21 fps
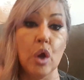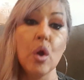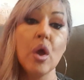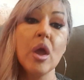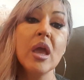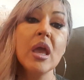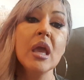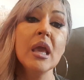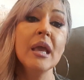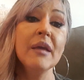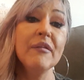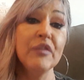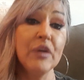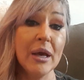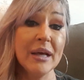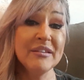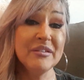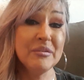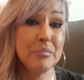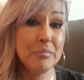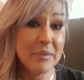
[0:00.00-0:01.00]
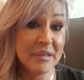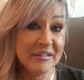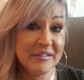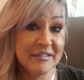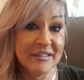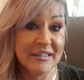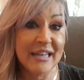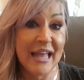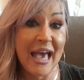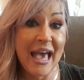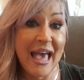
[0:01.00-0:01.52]
If you guys missed
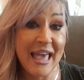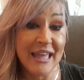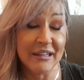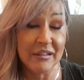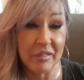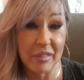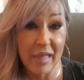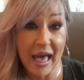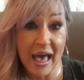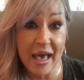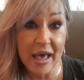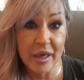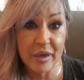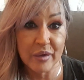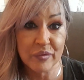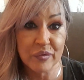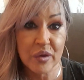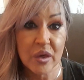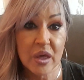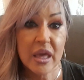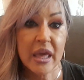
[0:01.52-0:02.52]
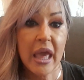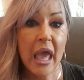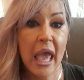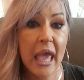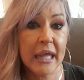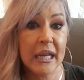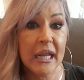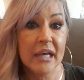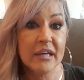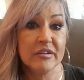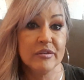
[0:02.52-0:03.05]
it, I had a live
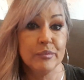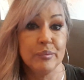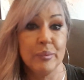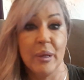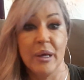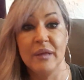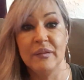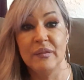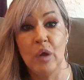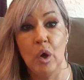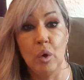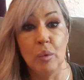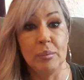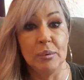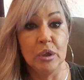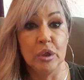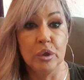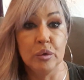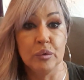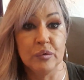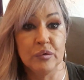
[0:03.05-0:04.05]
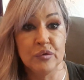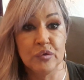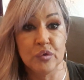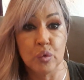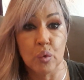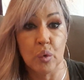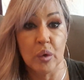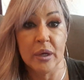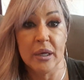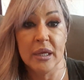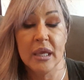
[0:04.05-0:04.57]
and I explained the whole balloon
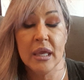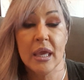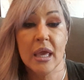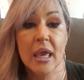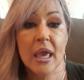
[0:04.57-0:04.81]
story